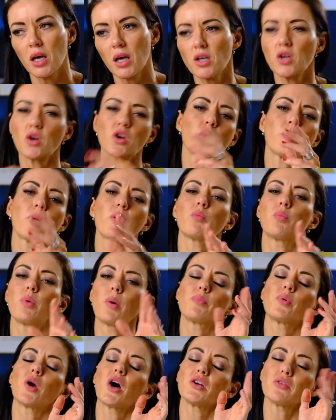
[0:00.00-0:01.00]
No,
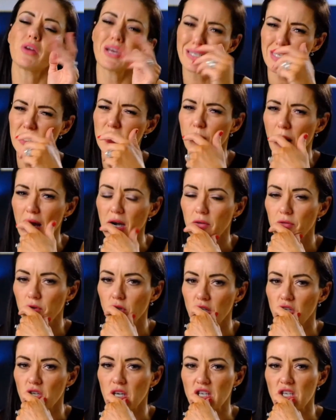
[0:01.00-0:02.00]
but brown rice is better for
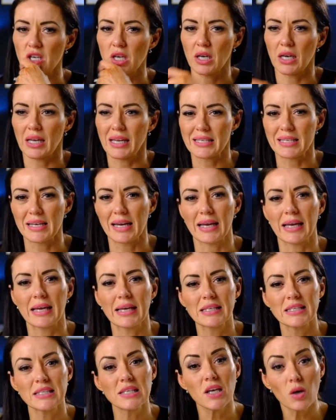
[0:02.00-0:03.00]
nutrition. And he's like,
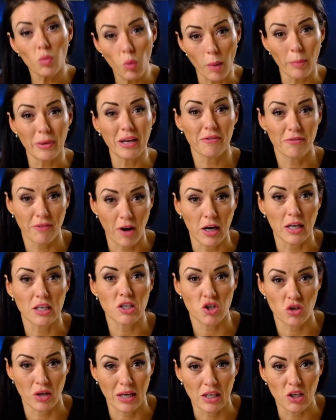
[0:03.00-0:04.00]
do you want me to fucking
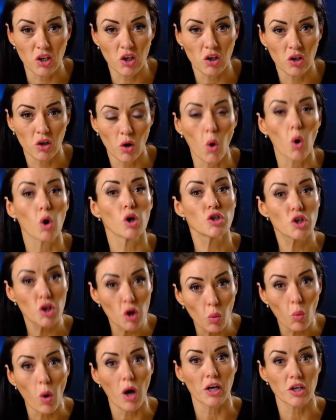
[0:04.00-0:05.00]
train you, or do
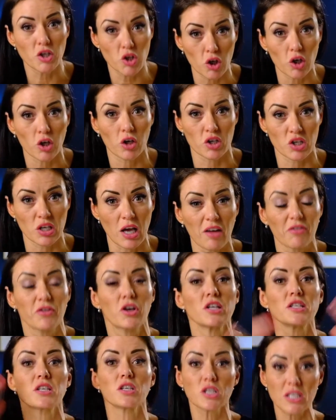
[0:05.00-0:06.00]
you want to do it yourself?
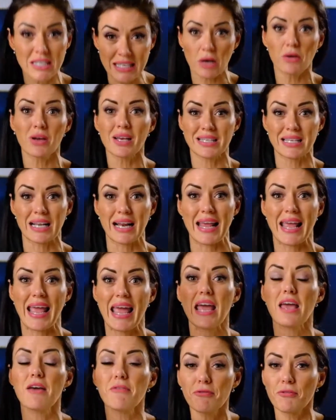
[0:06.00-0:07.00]
Because seriously,
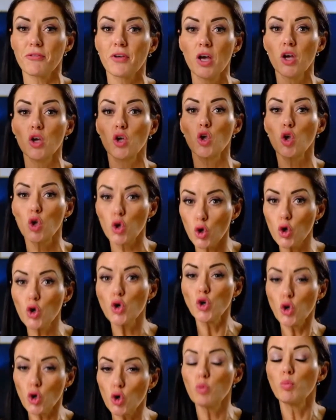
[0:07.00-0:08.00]
if you
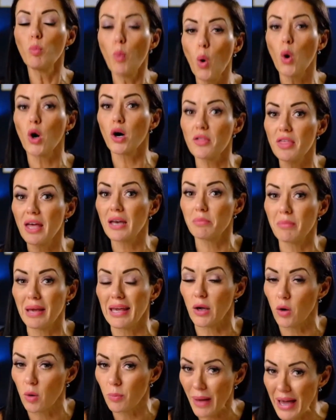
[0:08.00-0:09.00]
knew more than
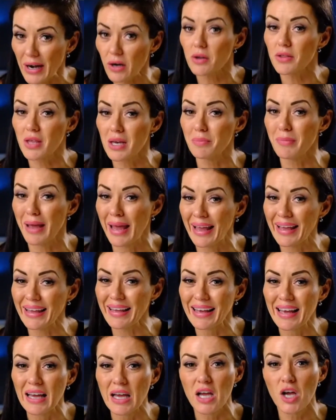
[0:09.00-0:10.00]
me or better than me,
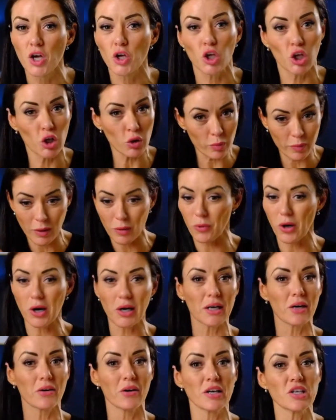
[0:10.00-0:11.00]
you'd be
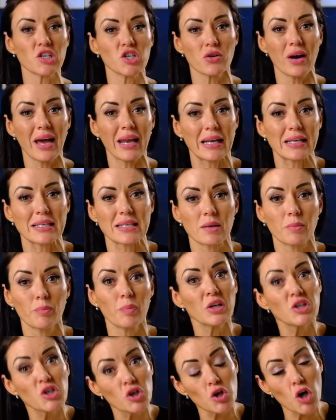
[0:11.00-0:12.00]
walking around shredded,
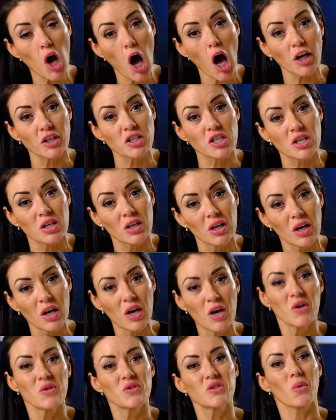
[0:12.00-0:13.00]
but you're not.
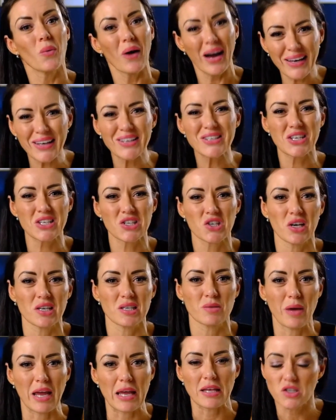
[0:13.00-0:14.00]
So why not just trust
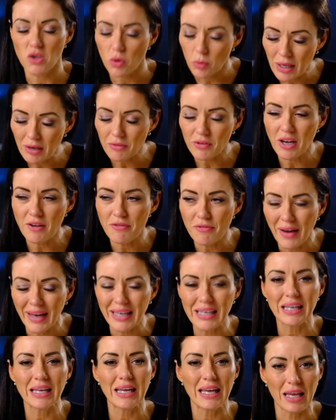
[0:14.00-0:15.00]
me? So whenever I
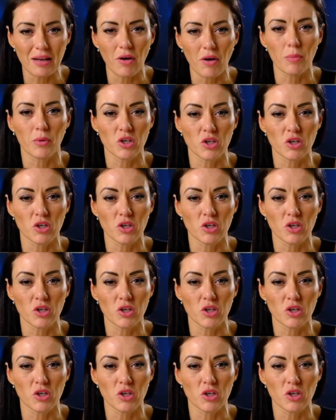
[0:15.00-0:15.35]
finally gave up